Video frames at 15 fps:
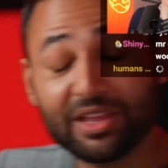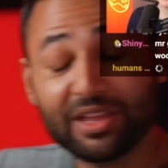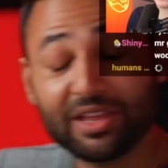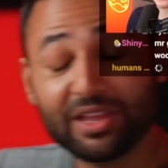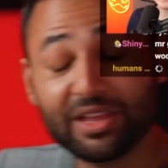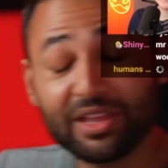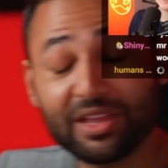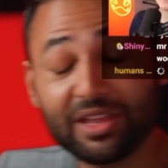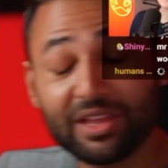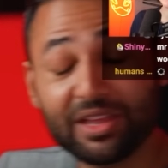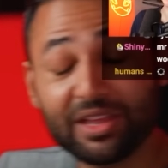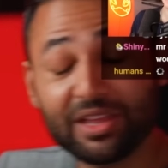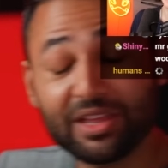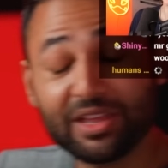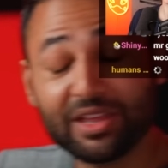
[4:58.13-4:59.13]

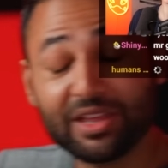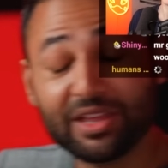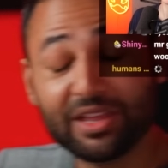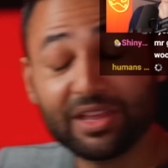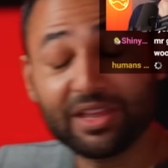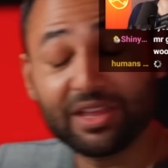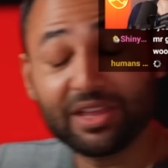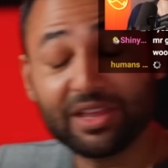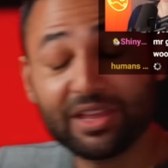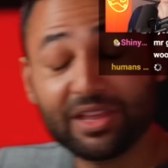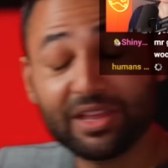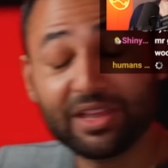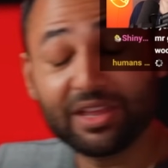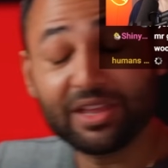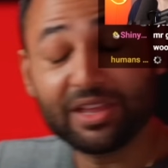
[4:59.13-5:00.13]

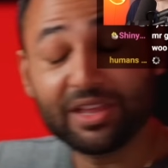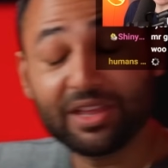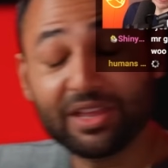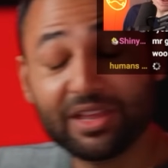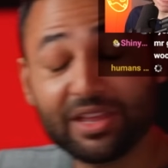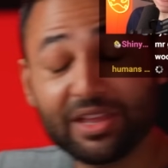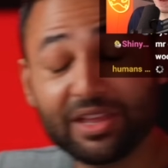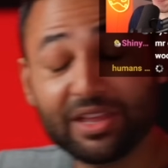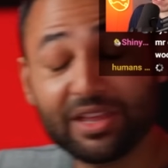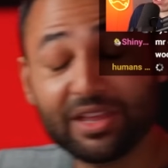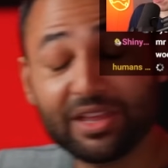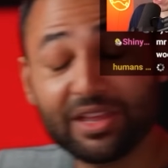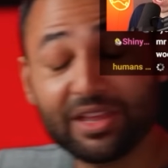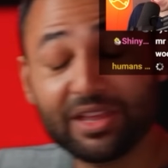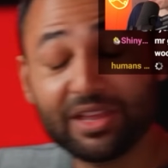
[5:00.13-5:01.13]

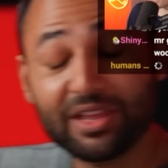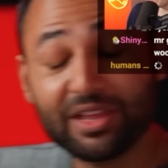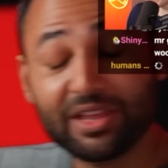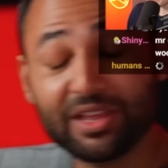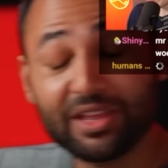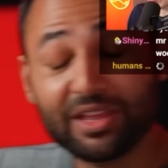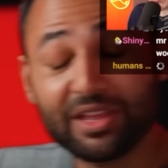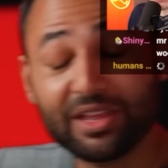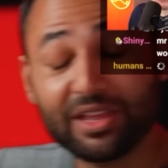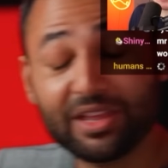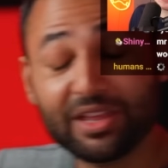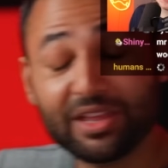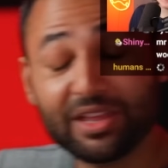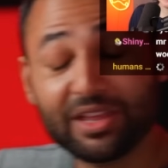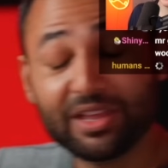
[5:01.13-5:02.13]

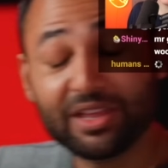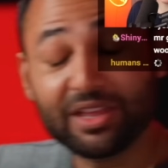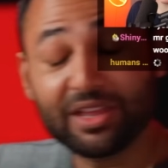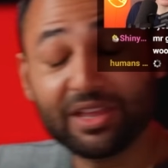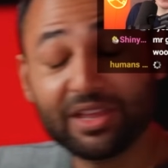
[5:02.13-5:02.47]
[no speech]